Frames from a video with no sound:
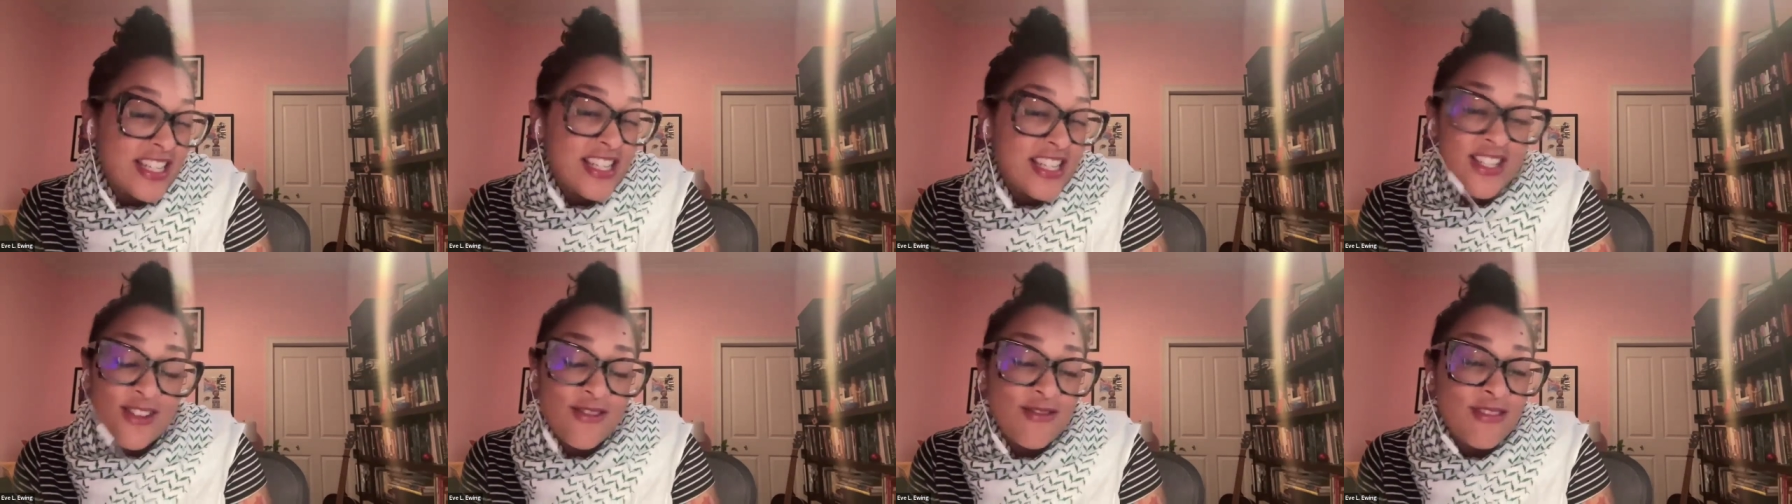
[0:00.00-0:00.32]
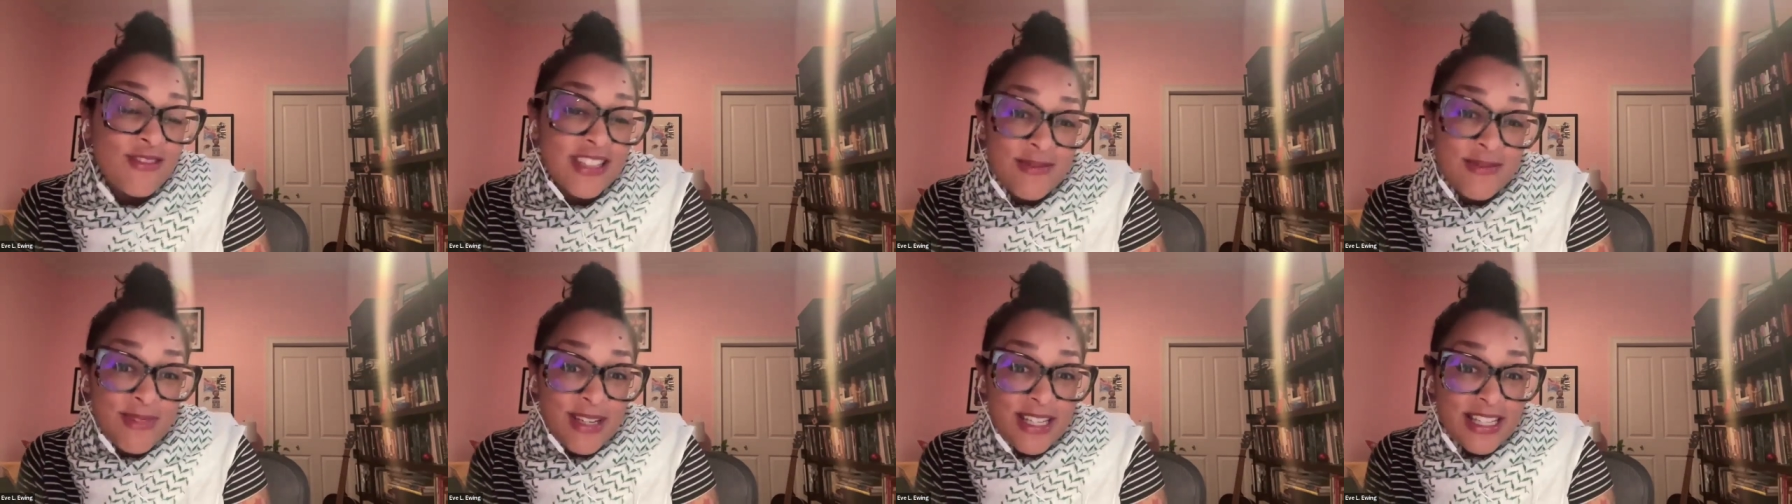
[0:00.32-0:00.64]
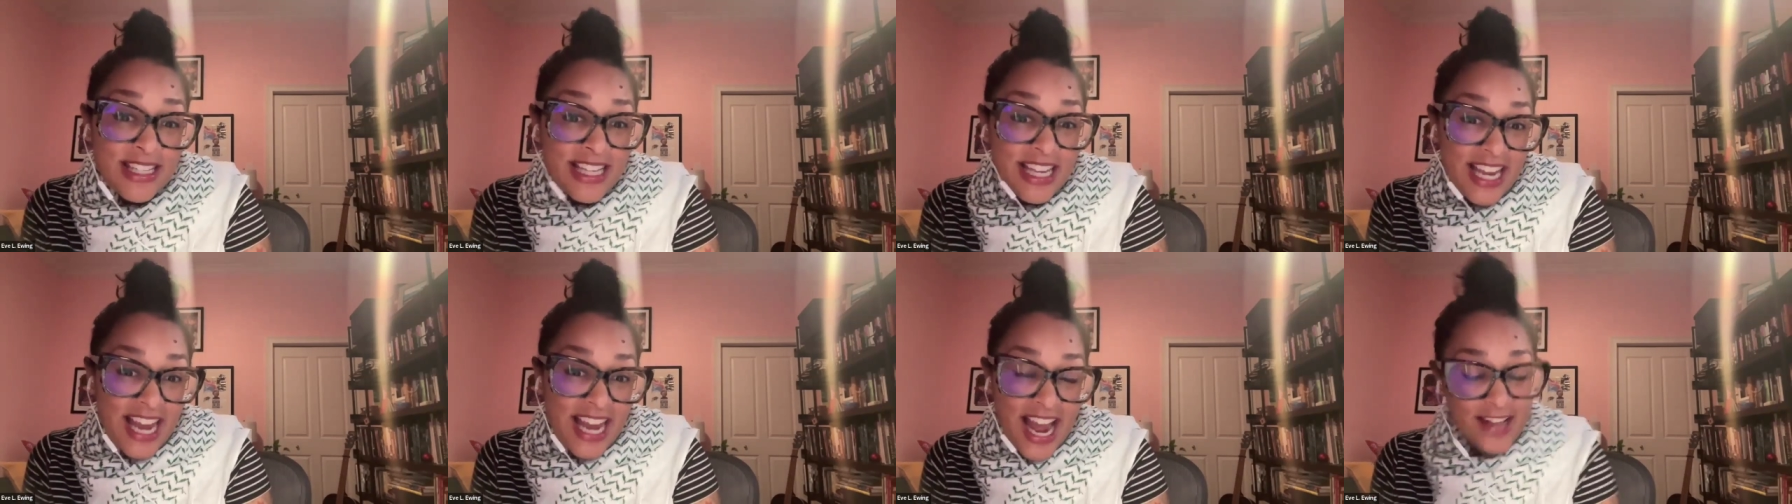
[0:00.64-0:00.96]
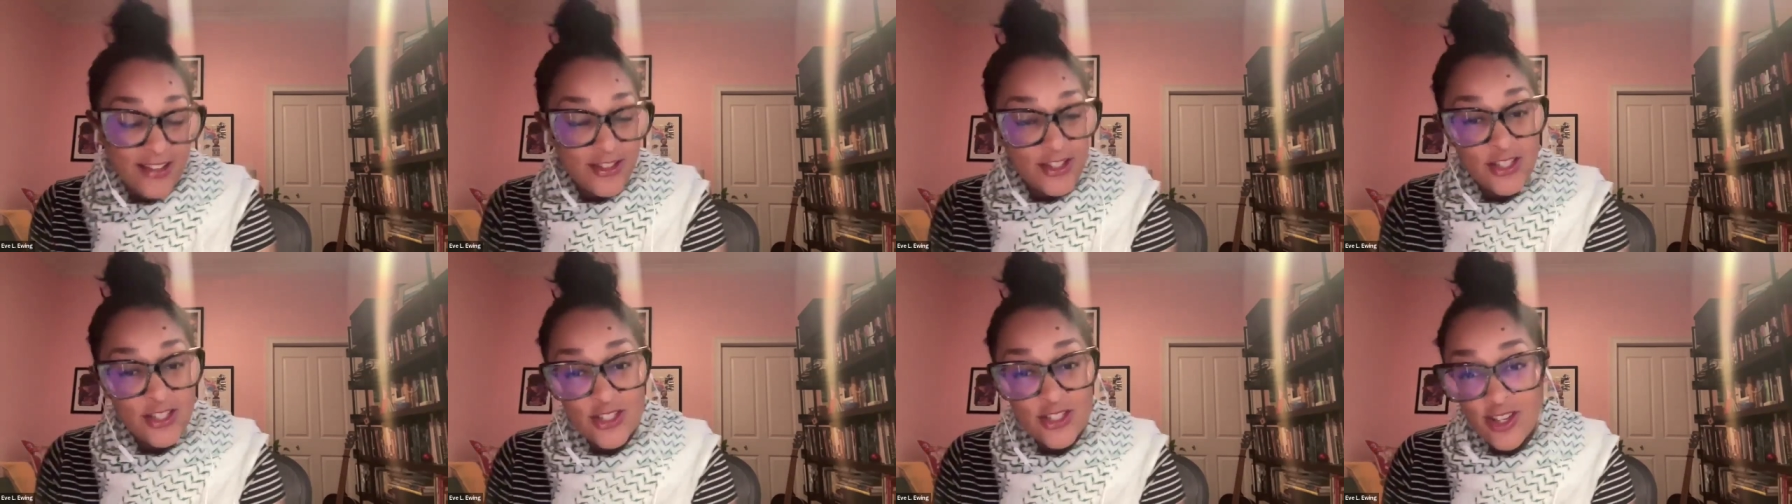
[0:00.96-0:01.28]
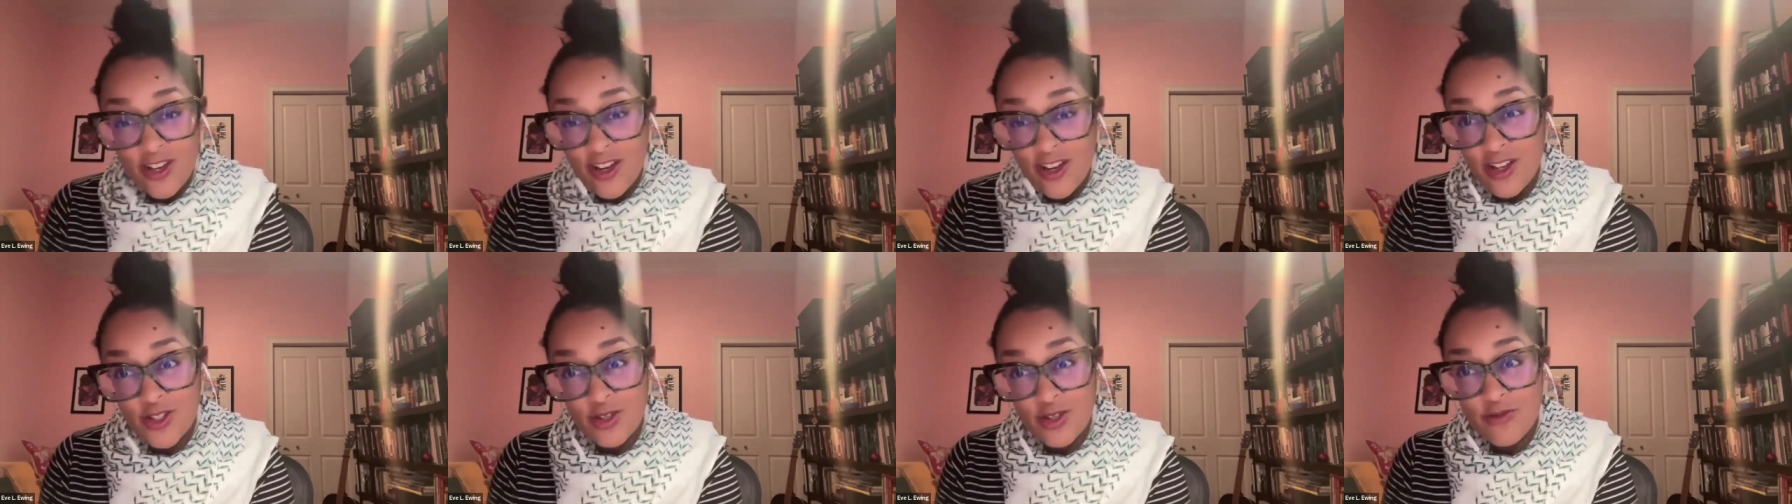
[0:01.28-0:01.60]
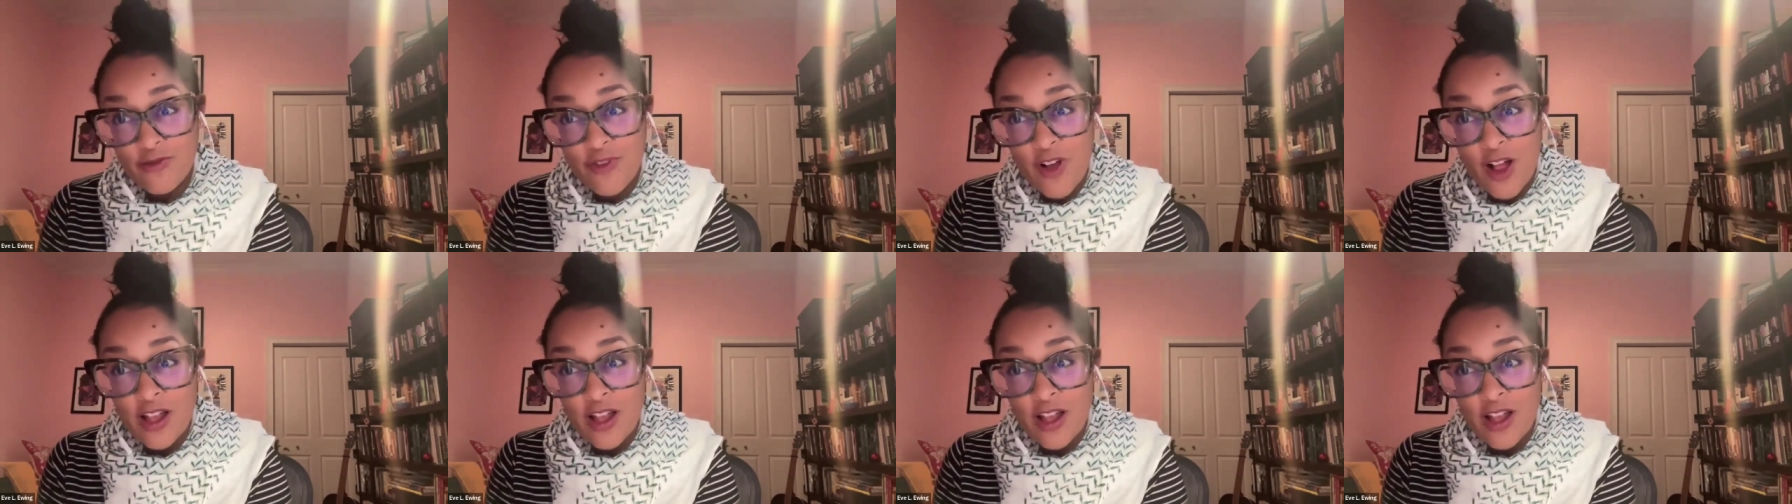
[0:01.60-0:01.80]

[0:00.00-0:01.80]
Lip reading: it doesn't really mean that cats and dogs are